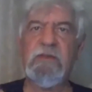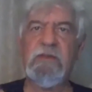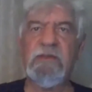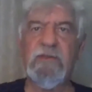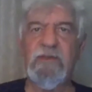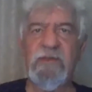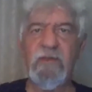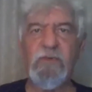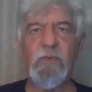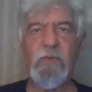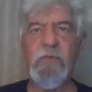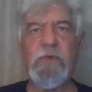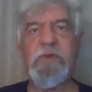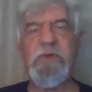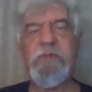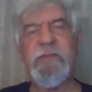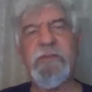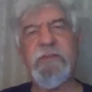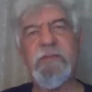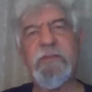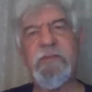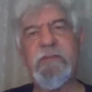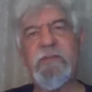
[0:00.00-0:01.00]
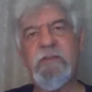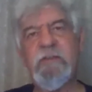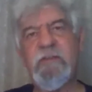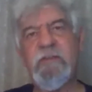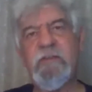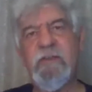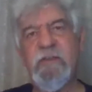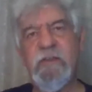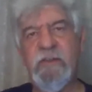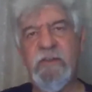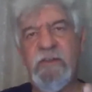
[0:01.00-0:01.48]
you went
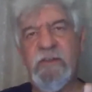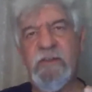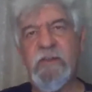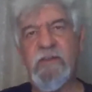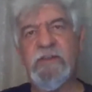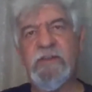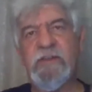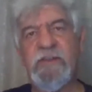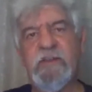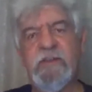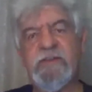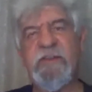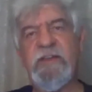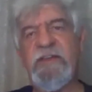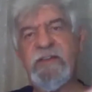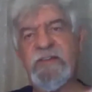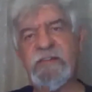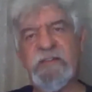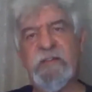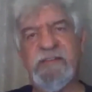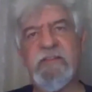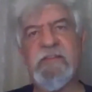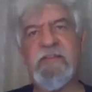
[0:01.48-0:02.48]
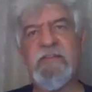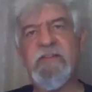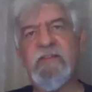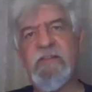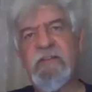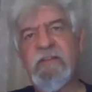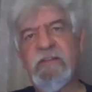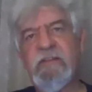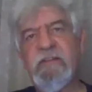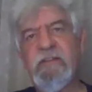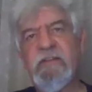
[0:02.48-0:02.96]
the other direction.
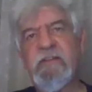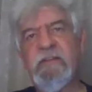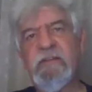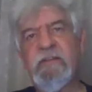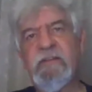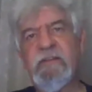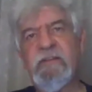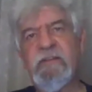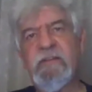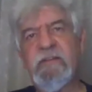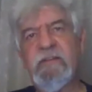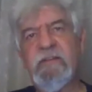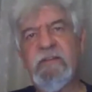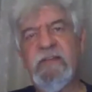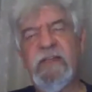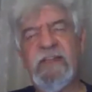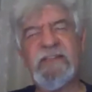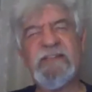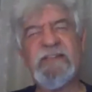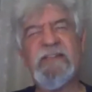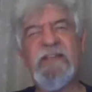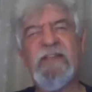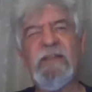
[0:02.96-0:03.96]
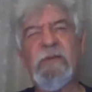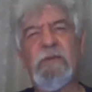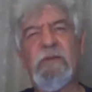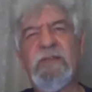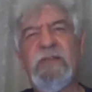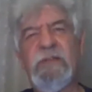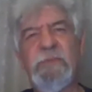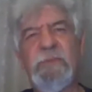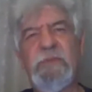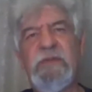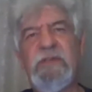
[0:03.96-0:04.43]
How sad will
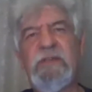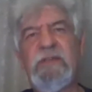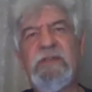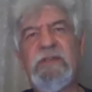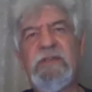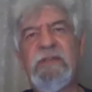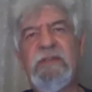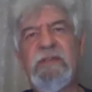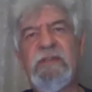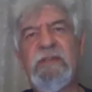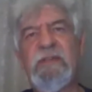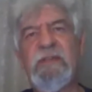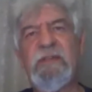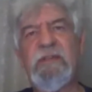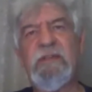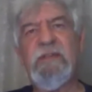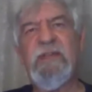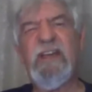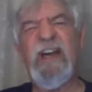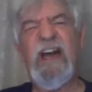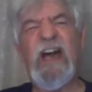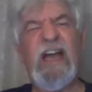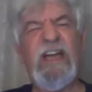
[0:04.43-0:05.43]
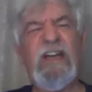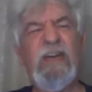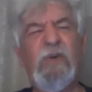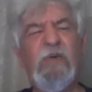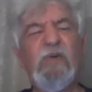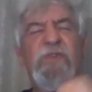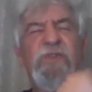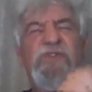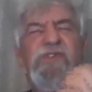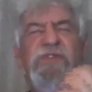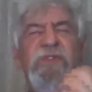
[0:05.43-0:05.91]
that be? I
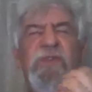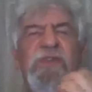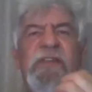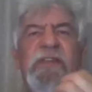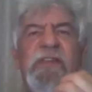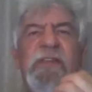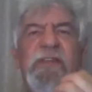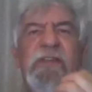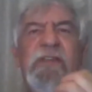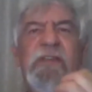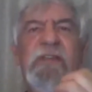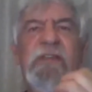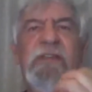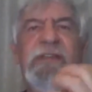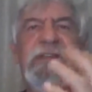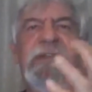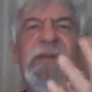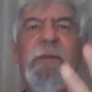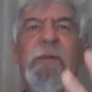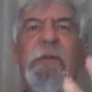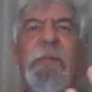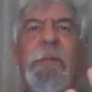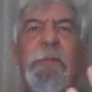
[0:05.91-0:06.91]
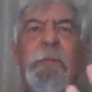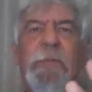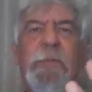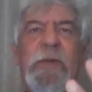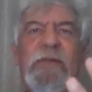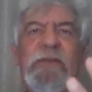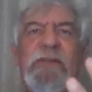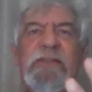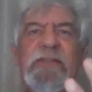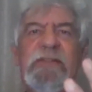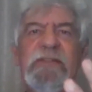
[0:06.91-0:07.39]
called you in,
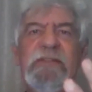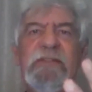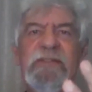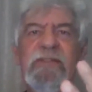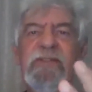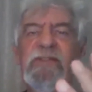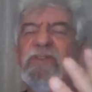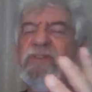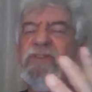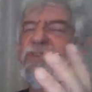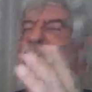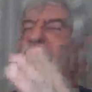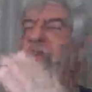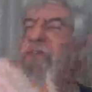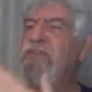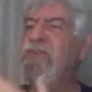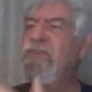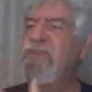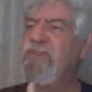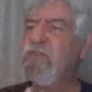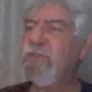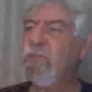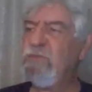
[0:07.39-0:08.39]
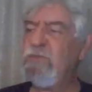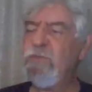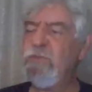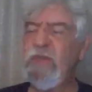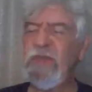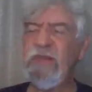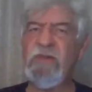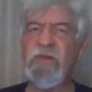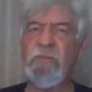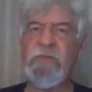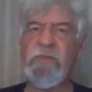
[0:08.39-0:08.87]
but you turned my
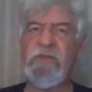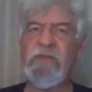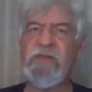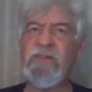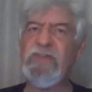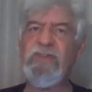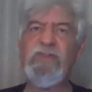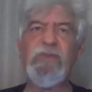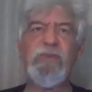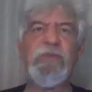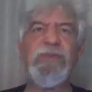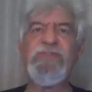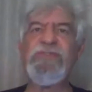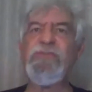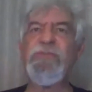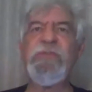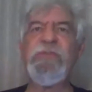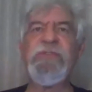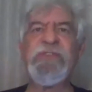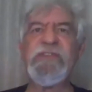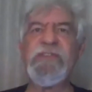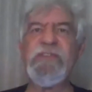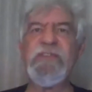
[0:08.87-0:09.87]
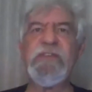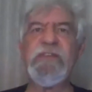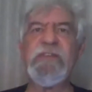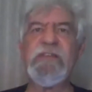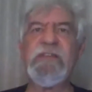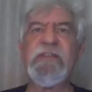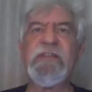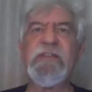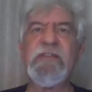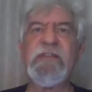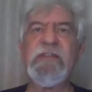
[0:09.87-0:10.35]
back on me. You were too busy.
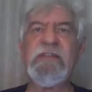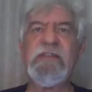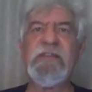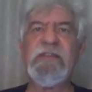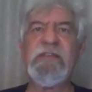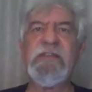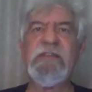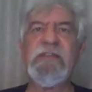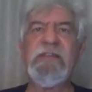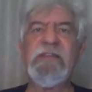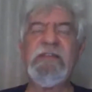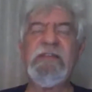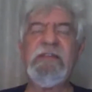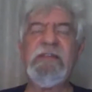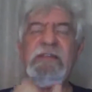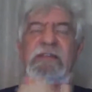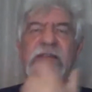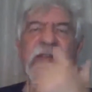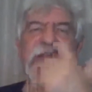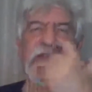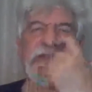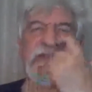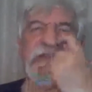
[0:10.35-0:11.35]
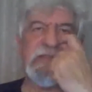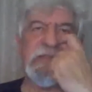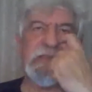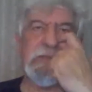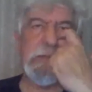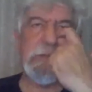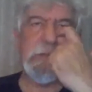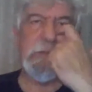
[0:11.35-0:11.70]
I said,